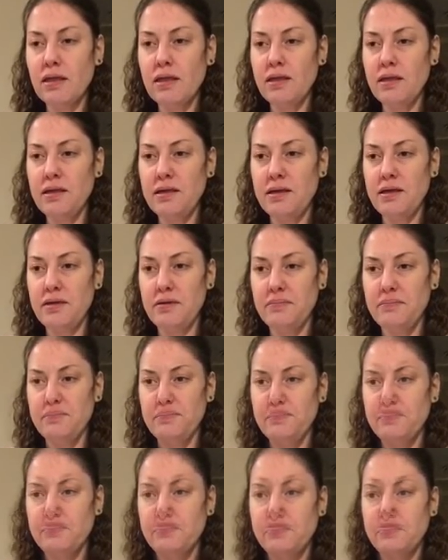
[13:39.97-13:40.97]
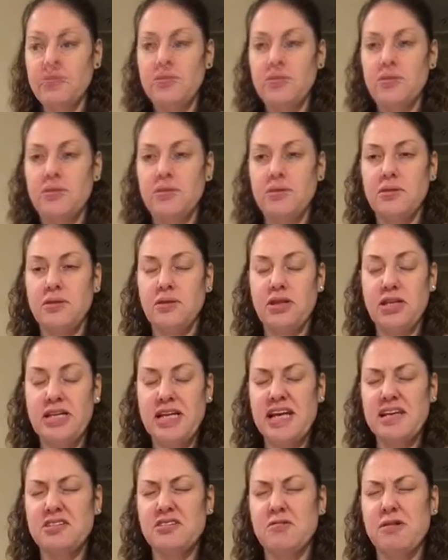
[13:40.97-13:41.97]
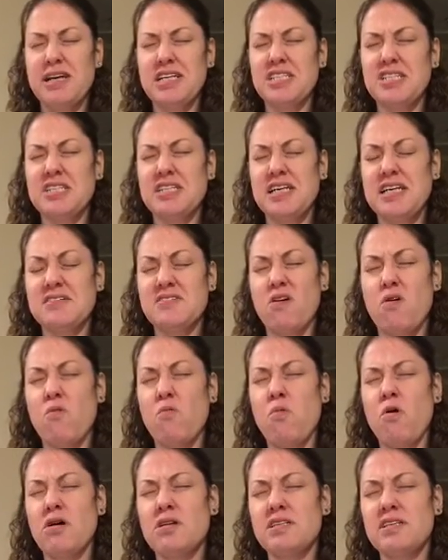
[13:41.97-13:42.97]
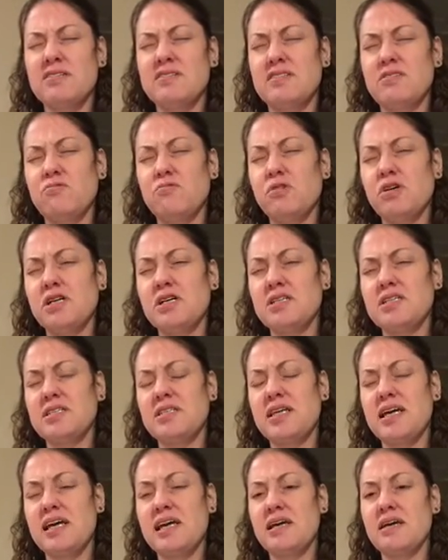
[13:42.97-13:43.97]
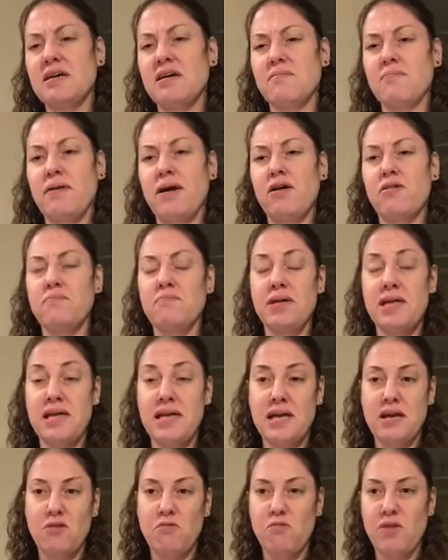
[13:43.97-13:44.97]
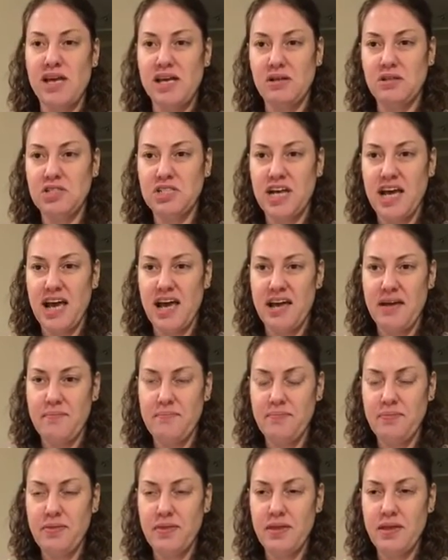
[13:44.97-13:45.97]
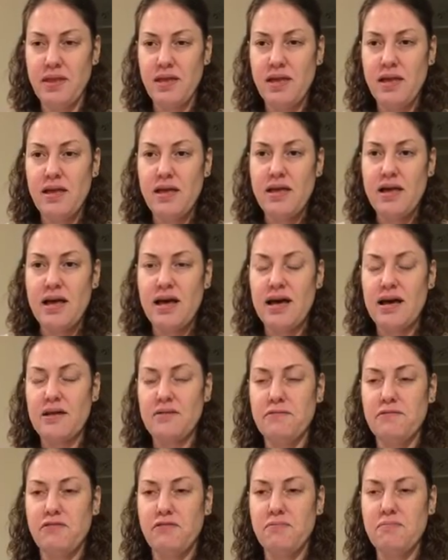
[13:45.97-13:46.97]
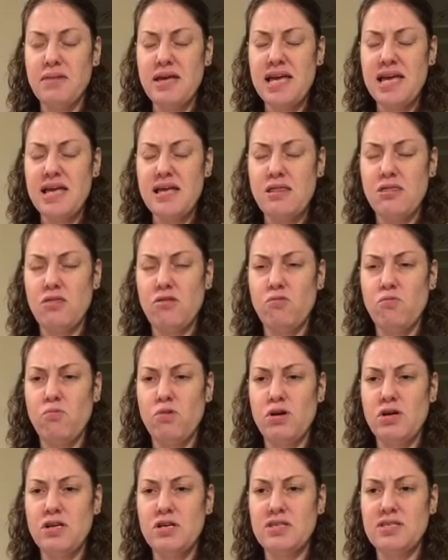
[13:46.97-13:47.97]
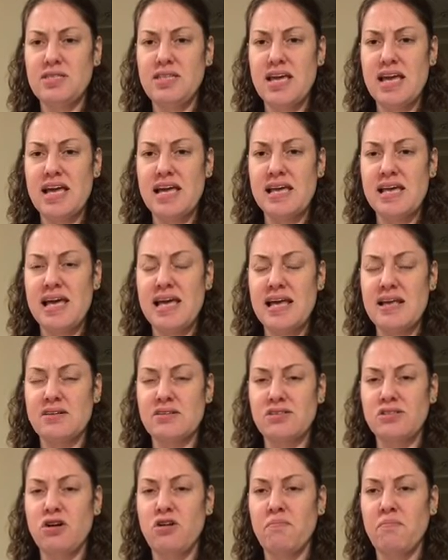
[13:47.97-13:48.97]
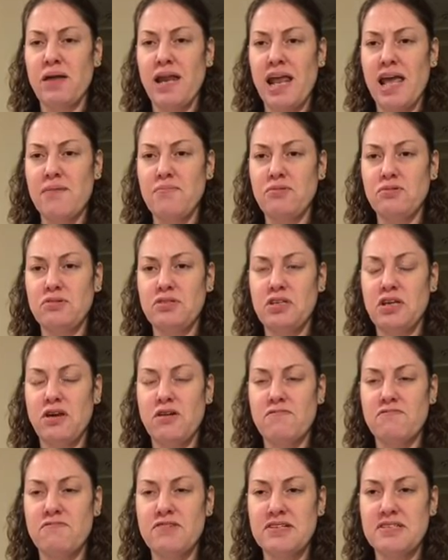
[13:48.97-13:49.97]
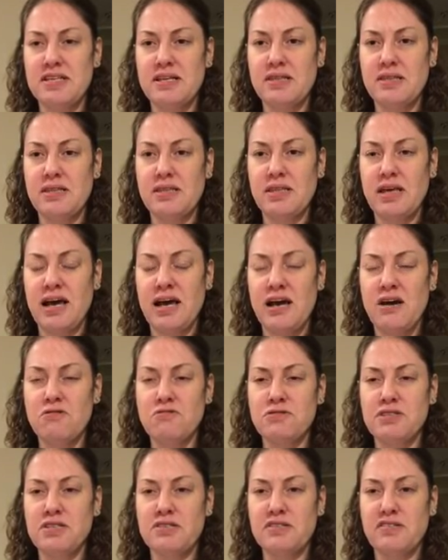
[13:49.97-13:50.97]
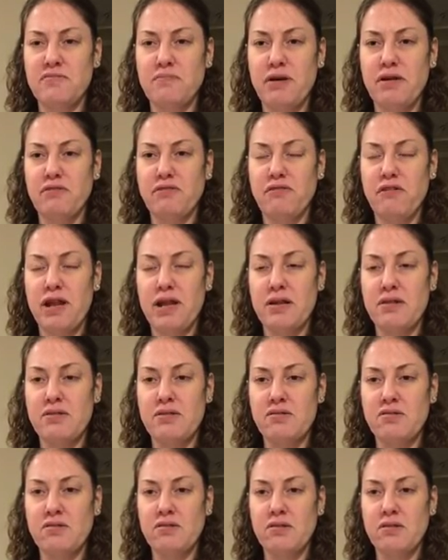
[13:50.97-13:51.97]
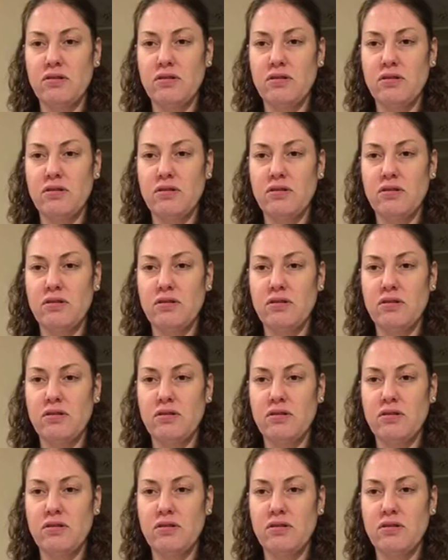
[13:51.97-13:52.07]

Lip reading: The next question is, what is the worst thing about being in a wheelchair? And for me, the worst thing is not being able to go and visit the houses of my friends,